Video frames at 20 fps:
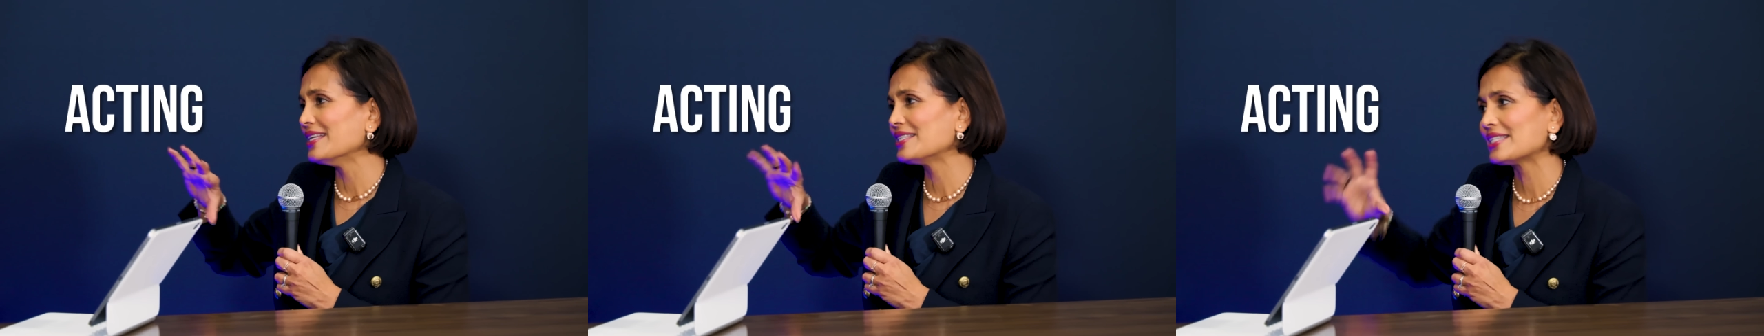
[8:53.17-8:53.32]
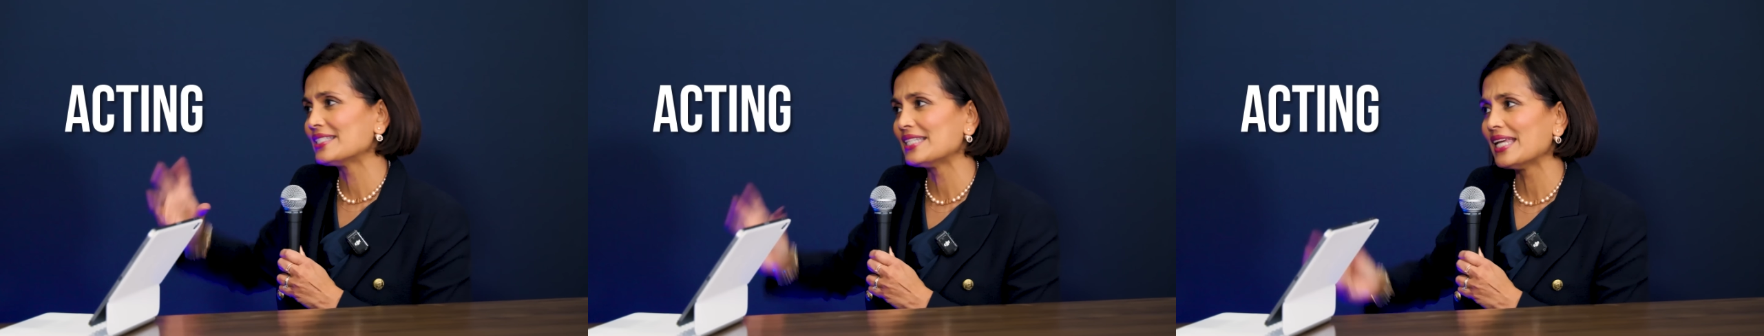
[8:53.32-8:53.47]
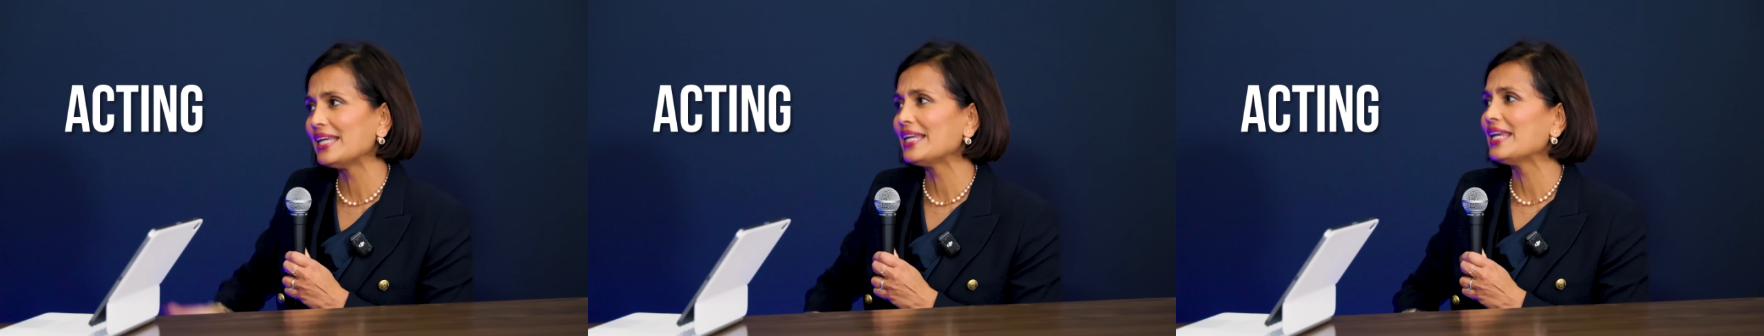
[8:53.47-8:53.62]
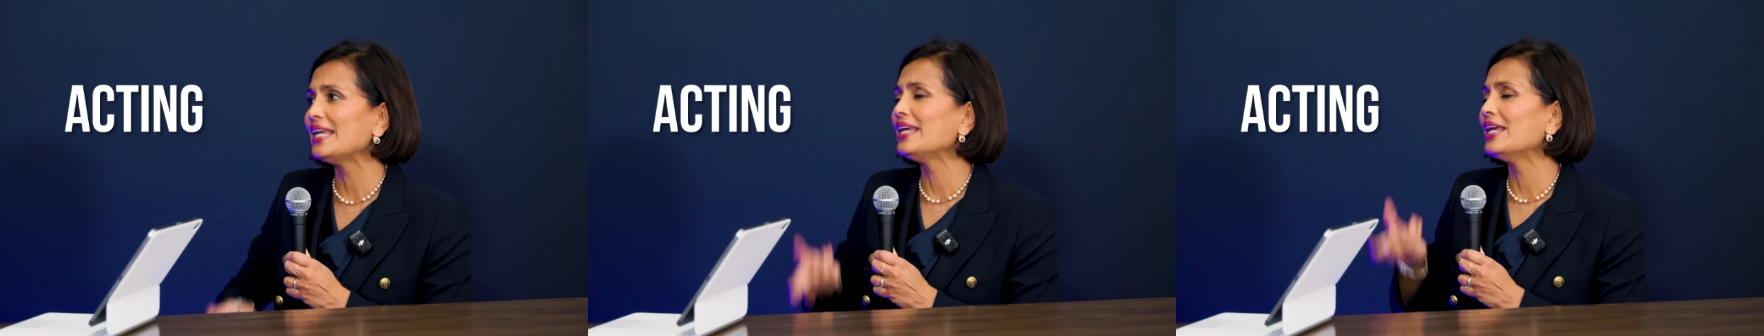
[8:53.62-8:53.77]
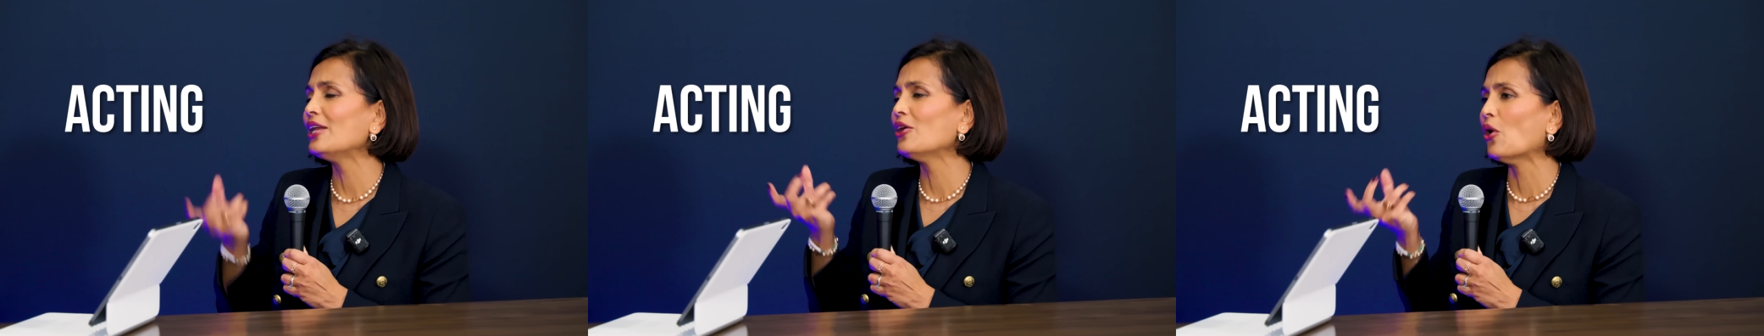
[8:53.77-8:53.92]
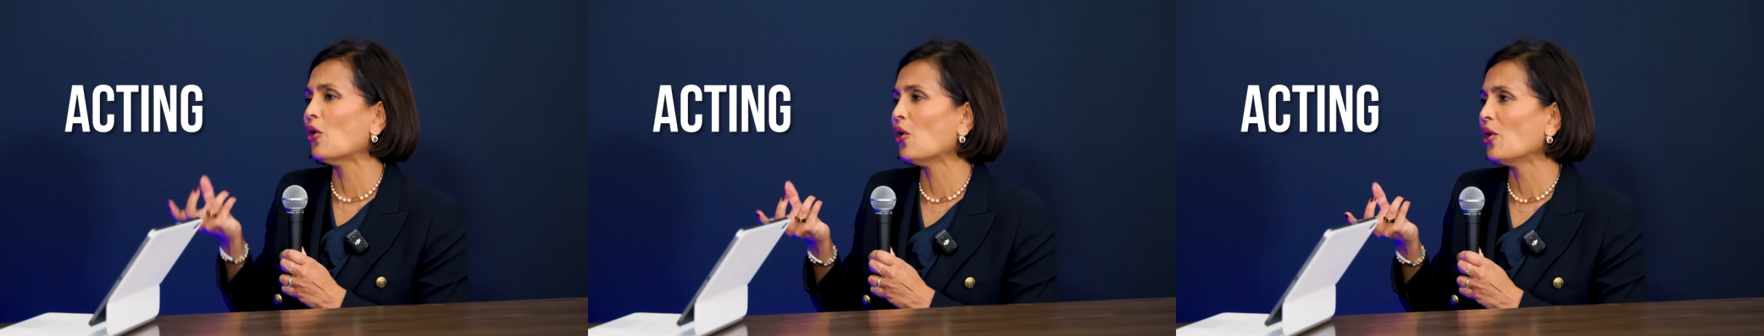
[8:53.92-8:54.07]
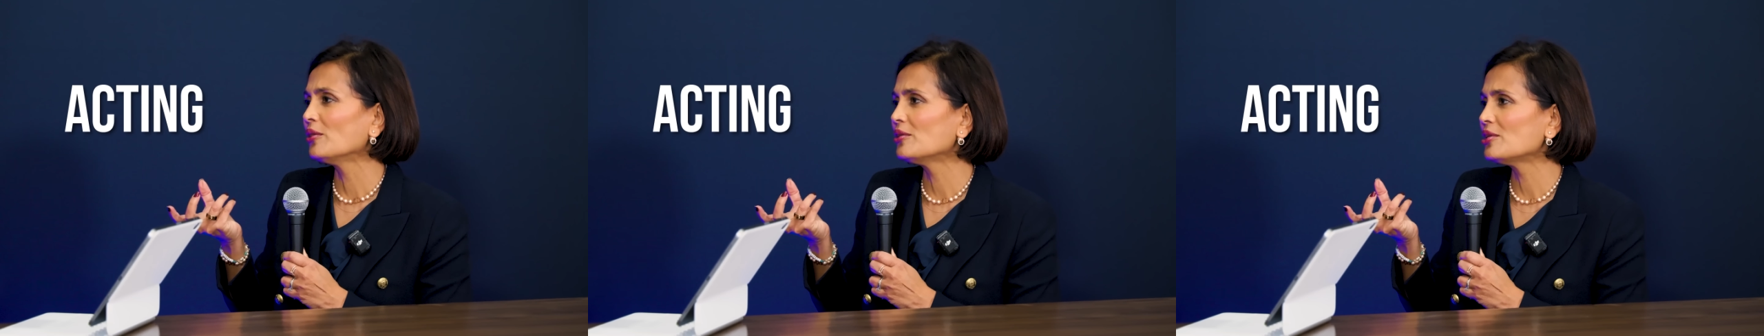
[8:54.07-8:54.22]
it's taking in
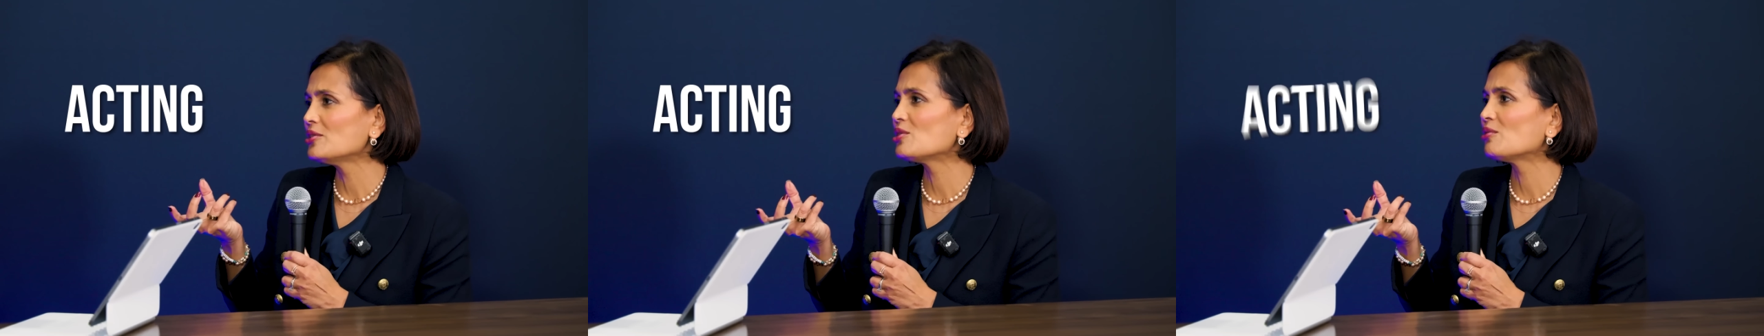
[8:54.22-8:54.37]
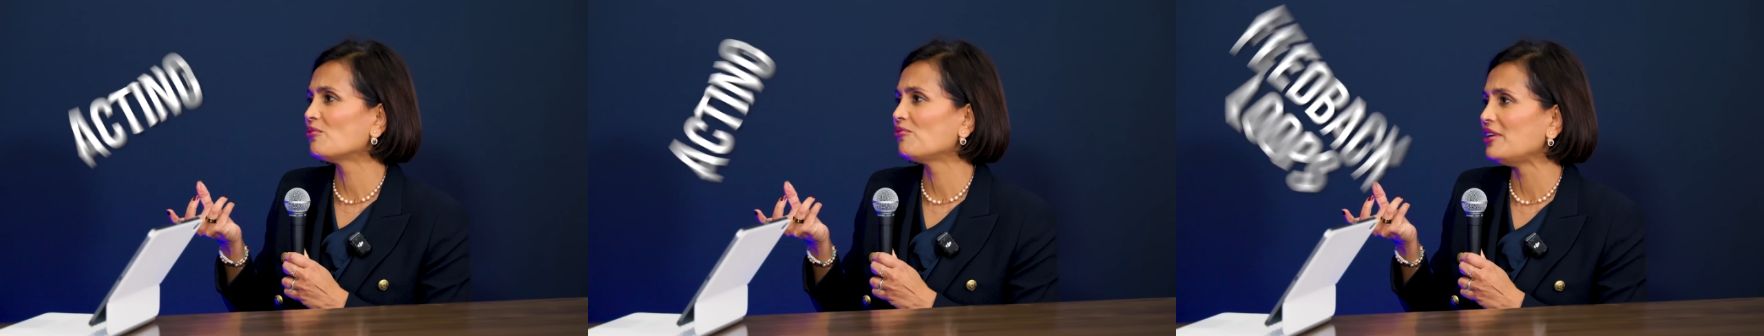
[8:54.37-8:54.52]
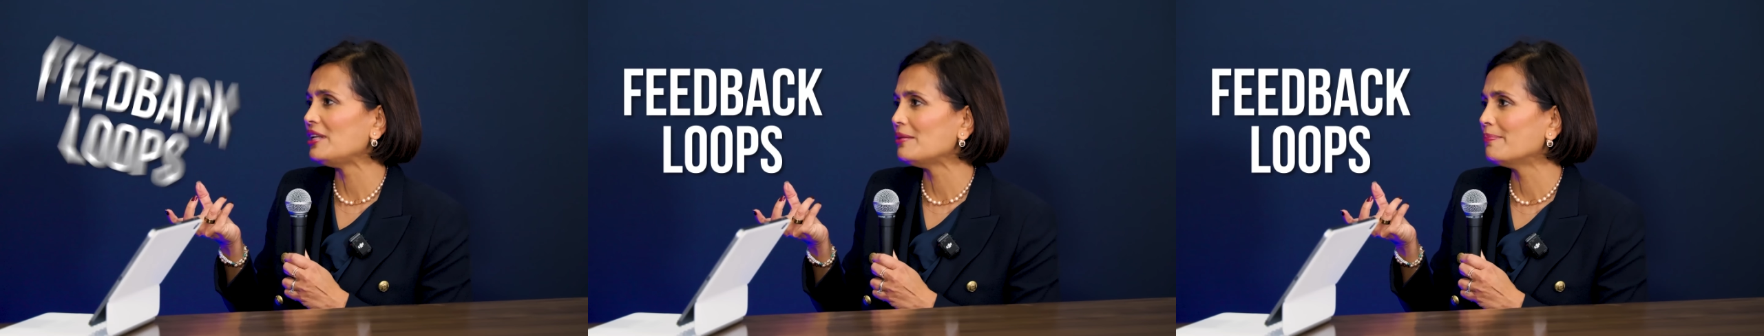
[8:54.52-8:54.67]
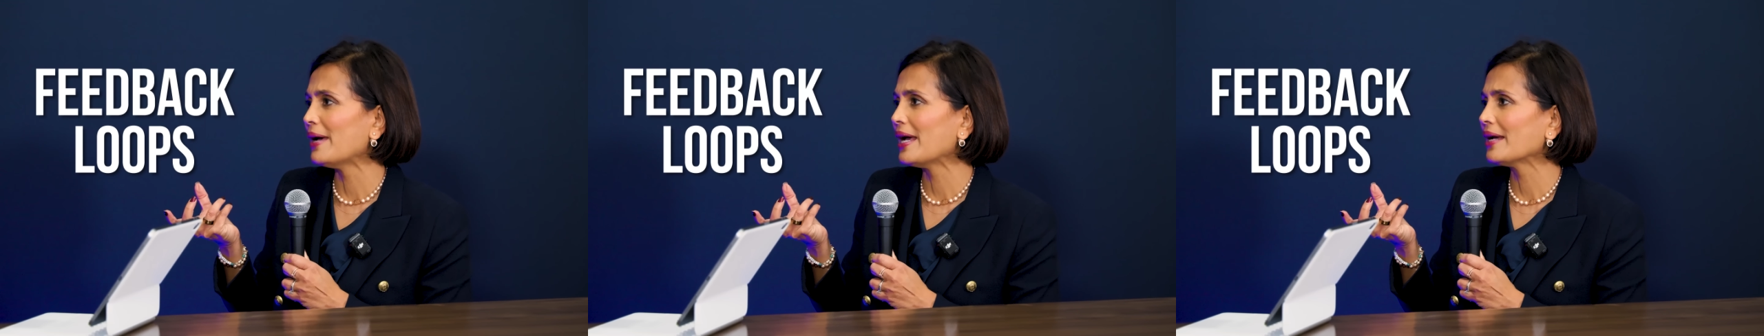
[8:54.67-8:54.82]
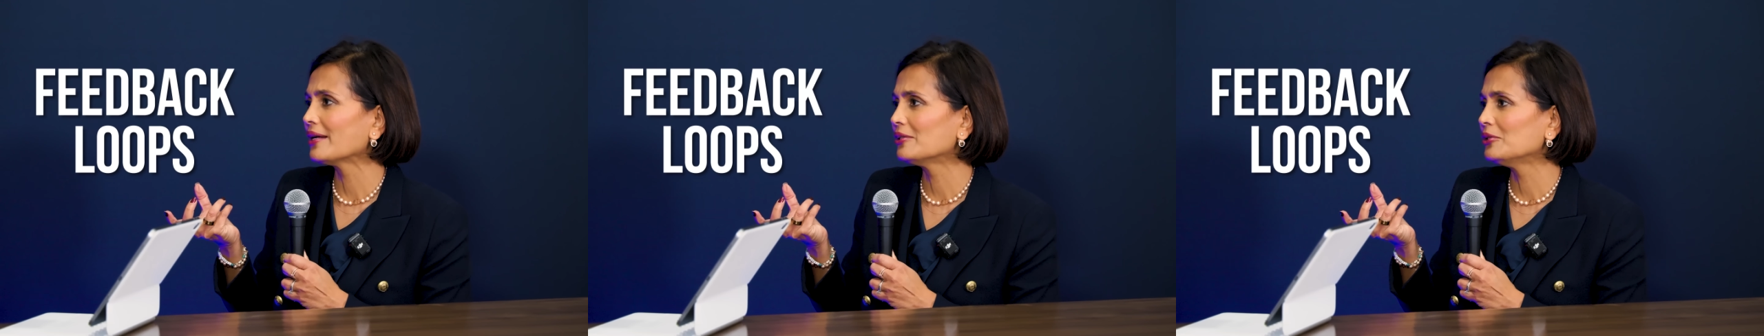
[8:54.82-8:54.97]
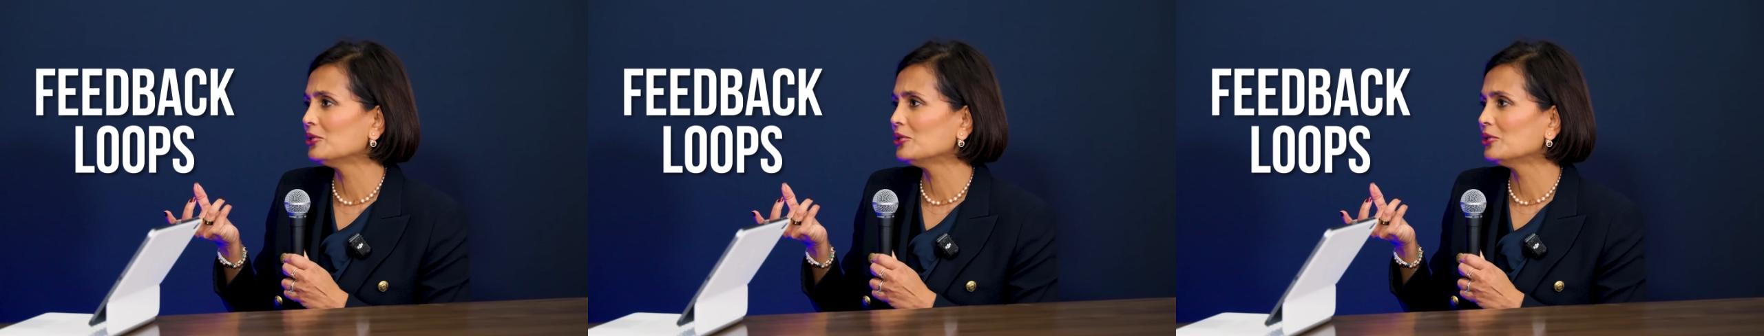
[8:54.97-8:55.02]
all these feedback